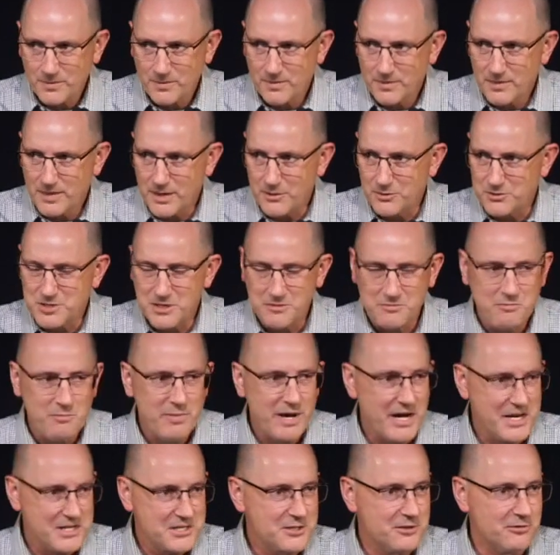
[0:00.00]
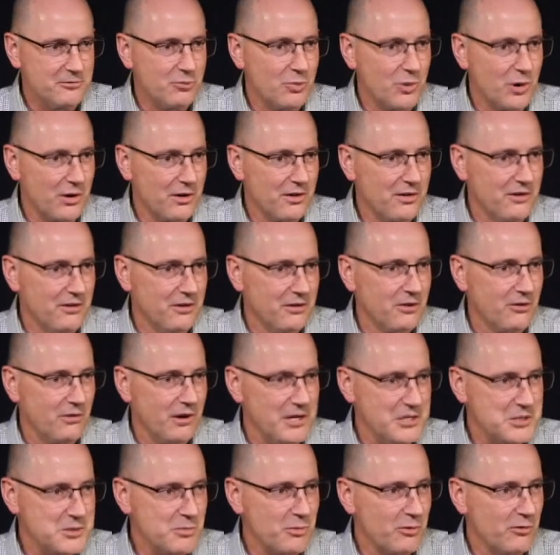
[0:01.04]
That was a massive work that
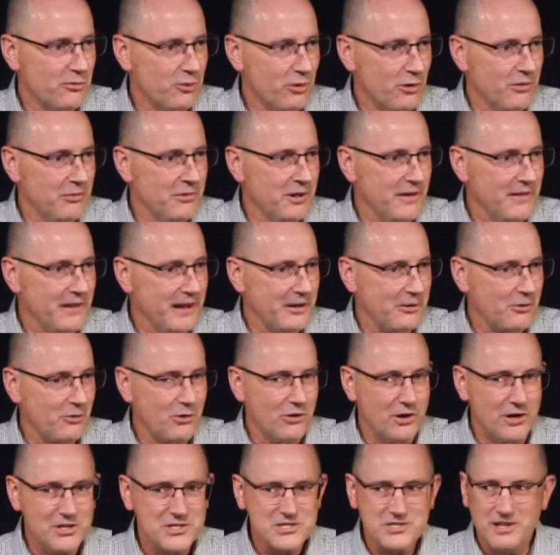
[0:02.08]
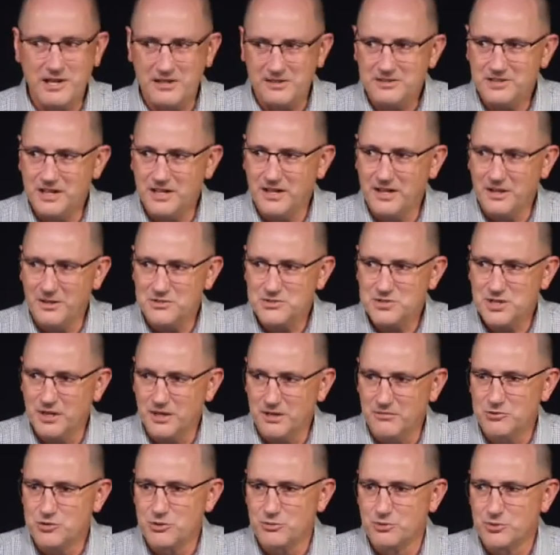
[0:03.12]
Christ performed on that cross that day outside of
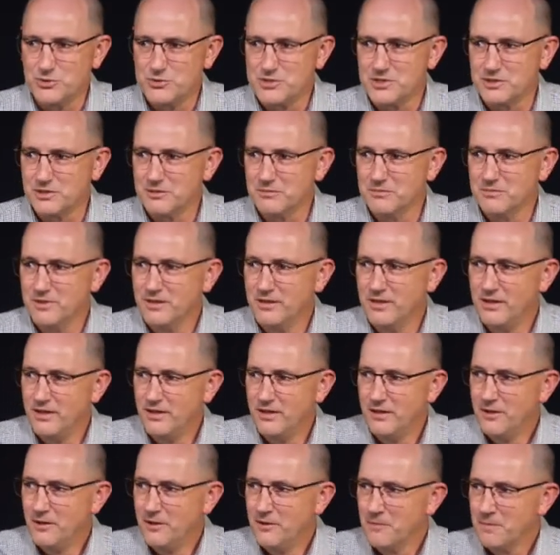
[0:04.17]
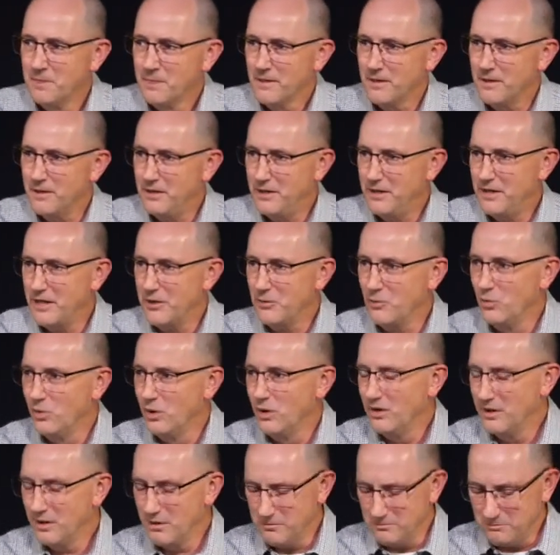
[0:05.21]
Jerusalem. And it had
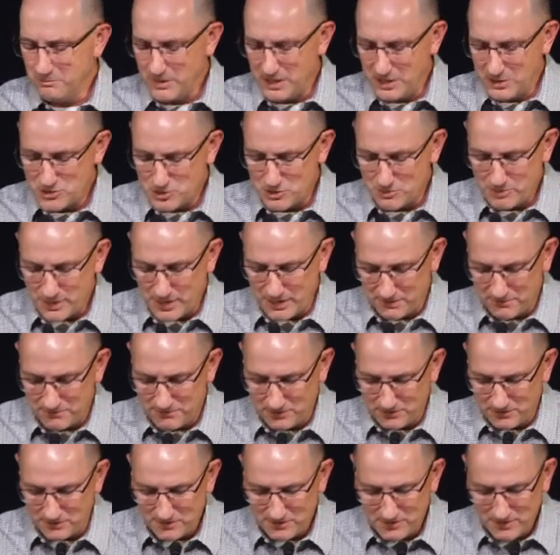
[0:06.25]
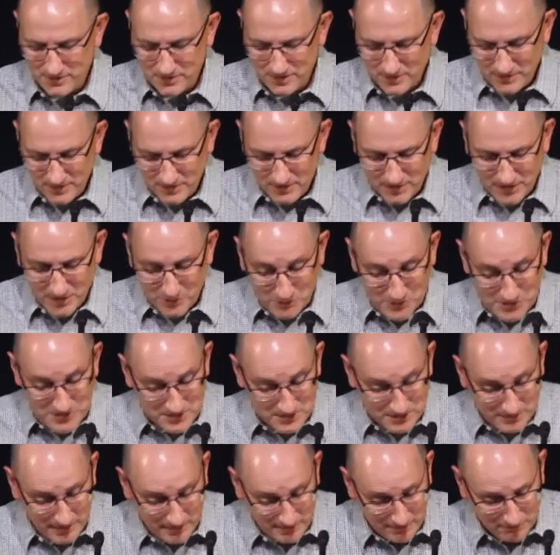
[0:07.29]
one major benefit and we see
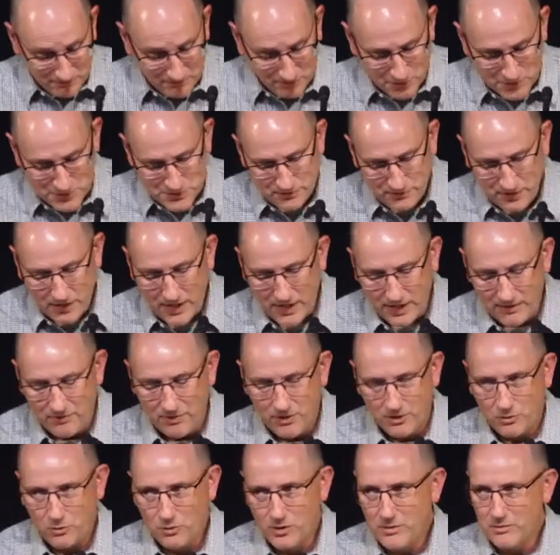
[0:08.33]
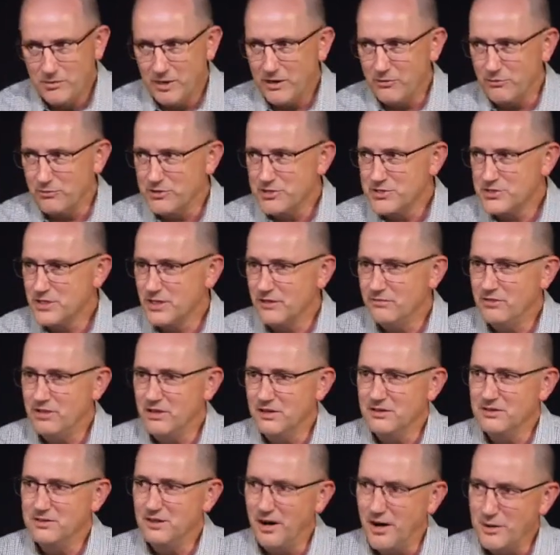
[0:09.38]
that in verse 5 that we might receive the
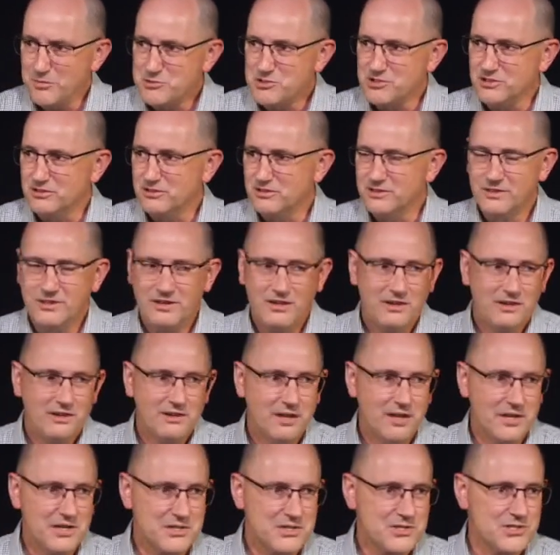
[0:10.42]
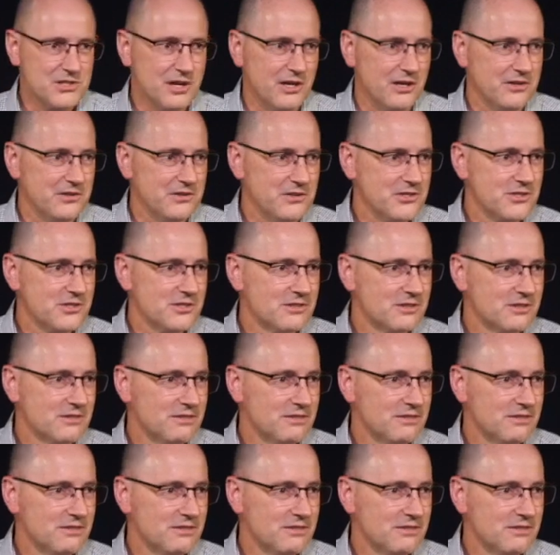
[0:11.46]
adoption as sons.